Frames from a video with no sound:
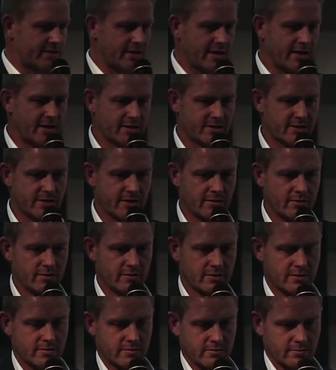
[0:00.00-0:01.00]
data
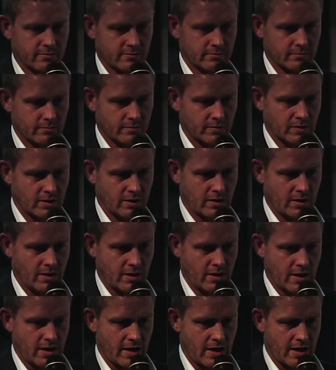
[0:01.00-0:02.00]
centers,
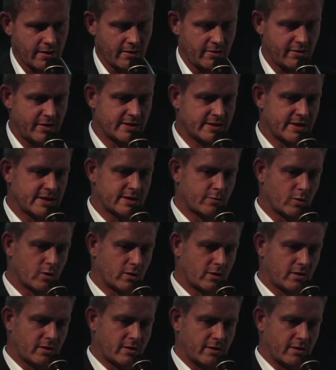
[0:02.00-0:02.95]
and this is what